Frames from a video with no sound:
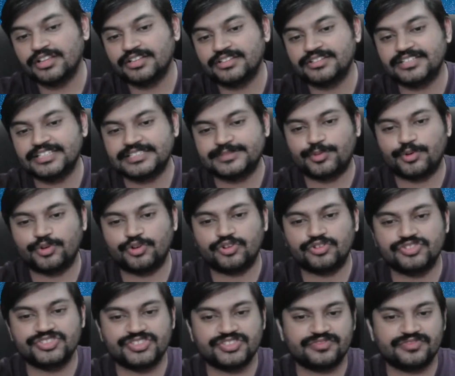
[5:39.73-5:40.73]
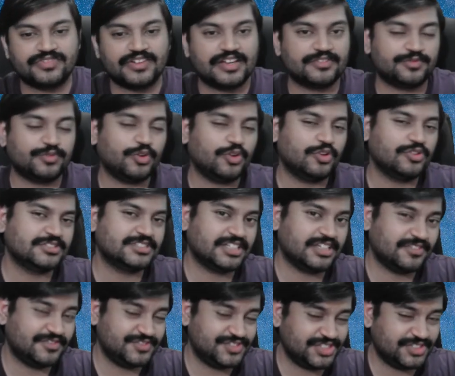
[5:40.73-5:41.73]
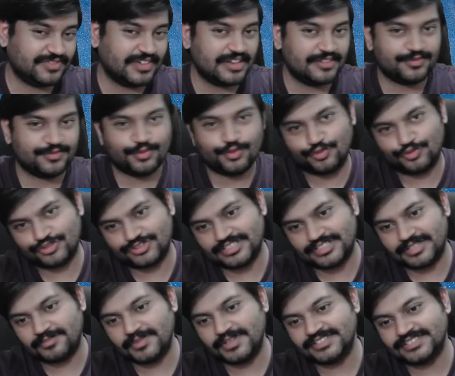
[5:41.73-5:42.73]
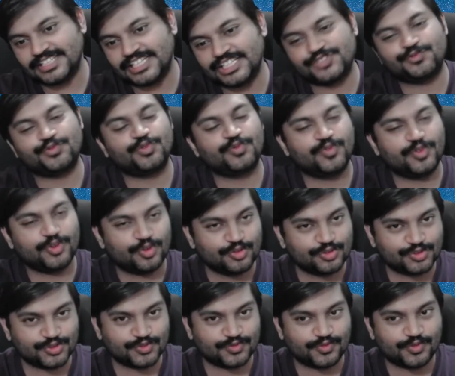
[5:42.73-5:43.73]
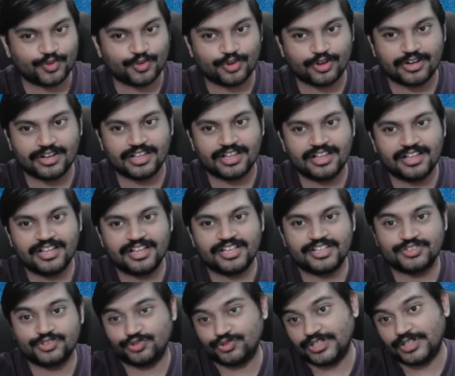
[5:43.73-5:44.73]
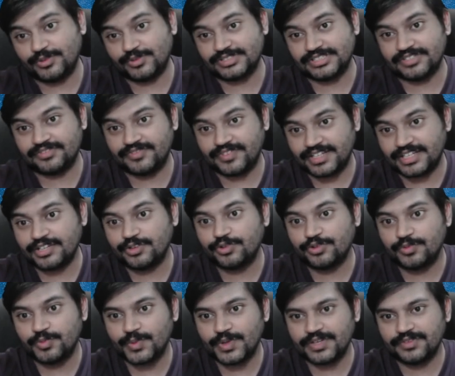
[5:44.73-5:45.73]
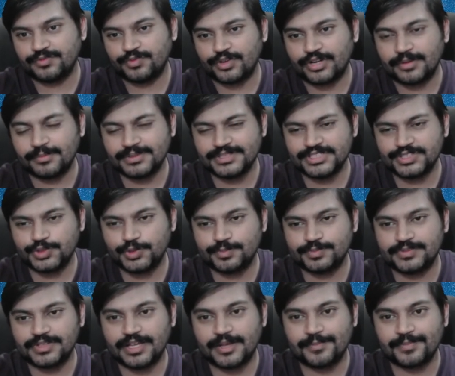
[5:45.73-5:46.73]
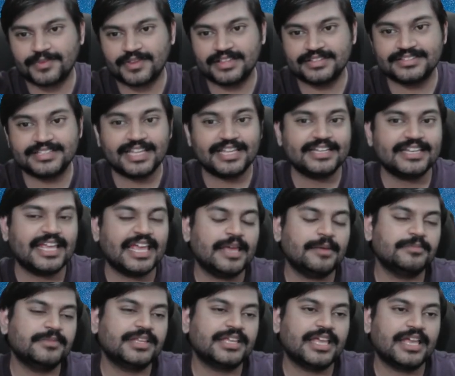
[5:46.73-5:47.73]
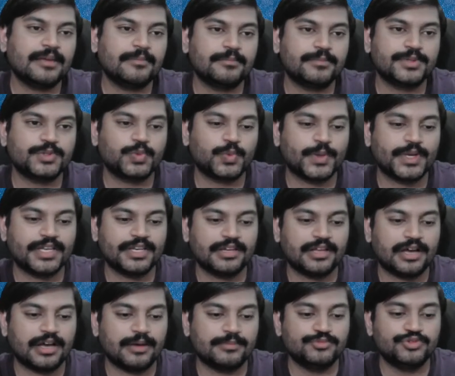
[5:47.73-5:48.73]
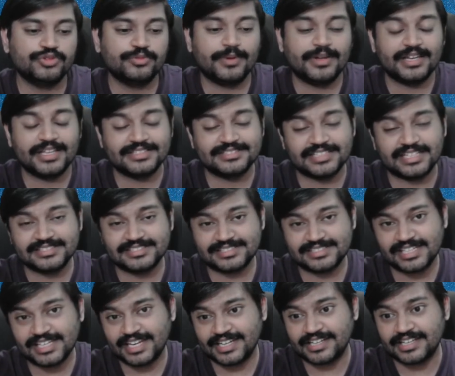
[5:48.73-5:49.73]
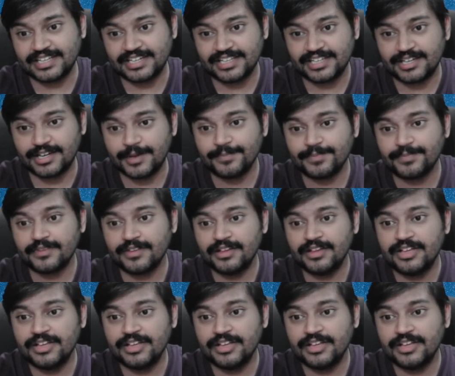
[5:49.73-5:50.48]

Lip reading: This pawn on g5 falls. If g5 falls, that means h4 will also fall. So that was a very good win for Abhijit Gupta. Then came the game between Abdulmalik Zanzai and Harika.